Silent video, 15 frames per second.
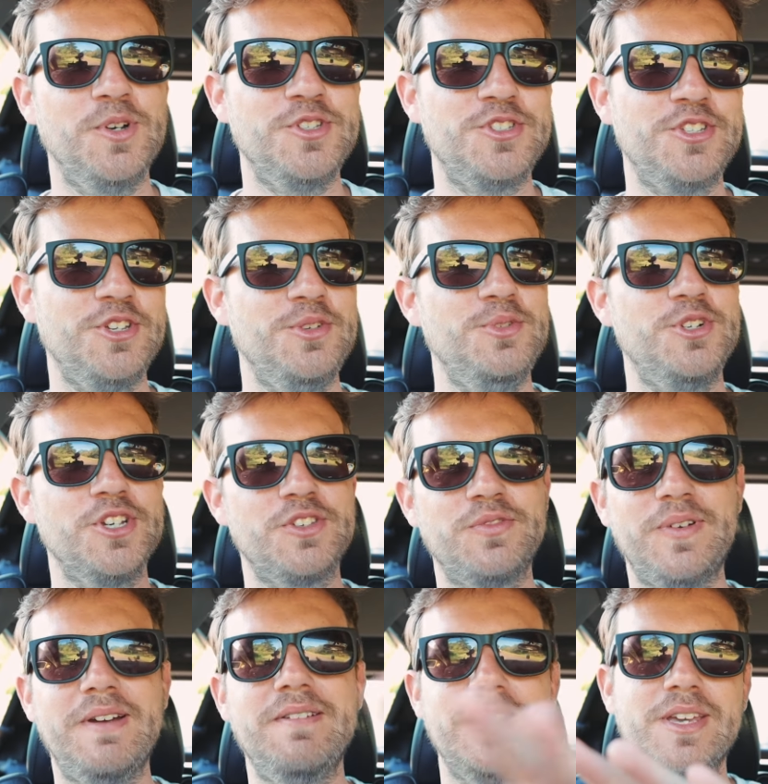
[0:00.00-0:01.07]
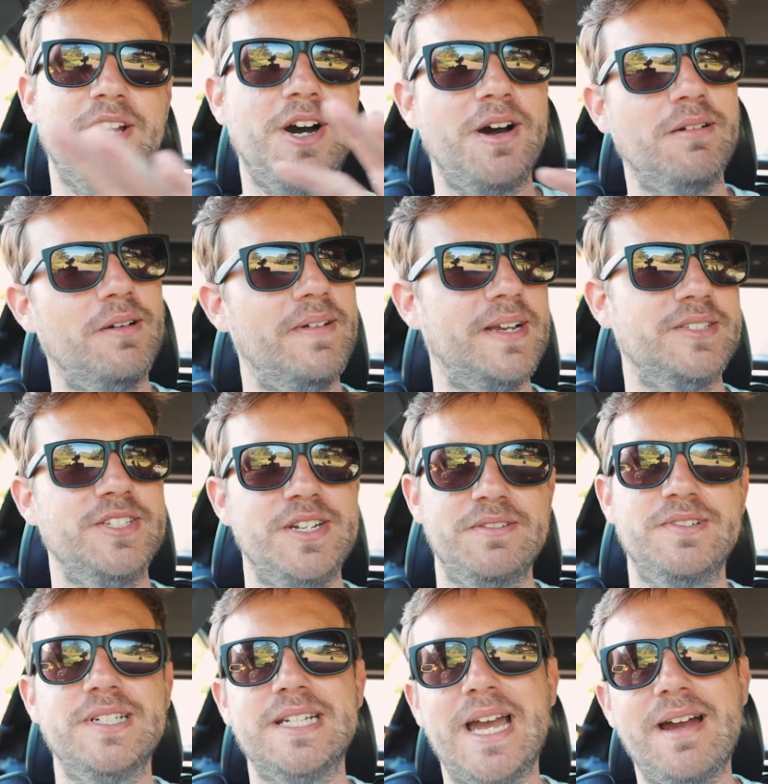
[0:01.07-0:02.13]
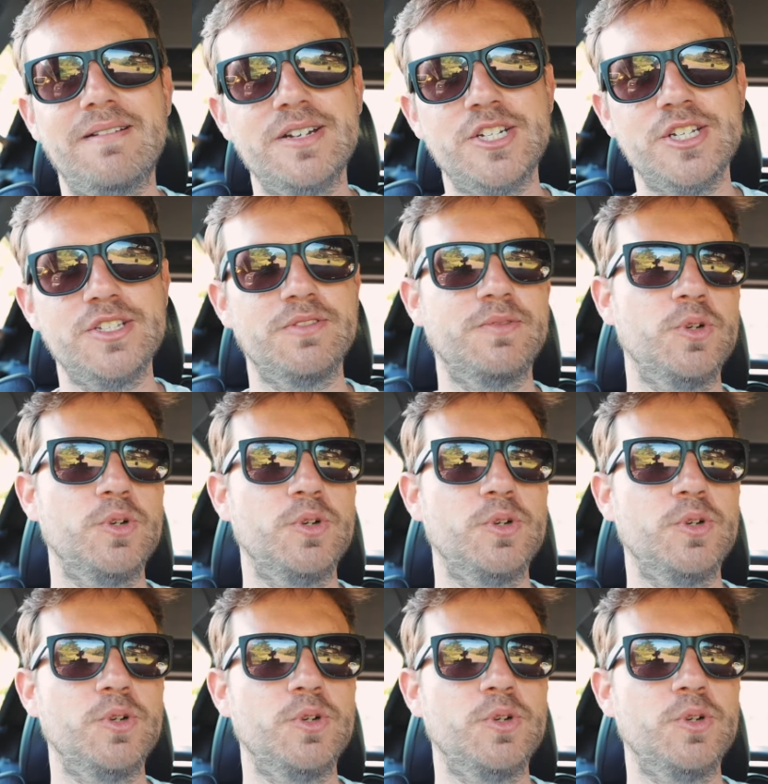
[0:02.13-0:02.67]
was to just ferry the car around to different garages.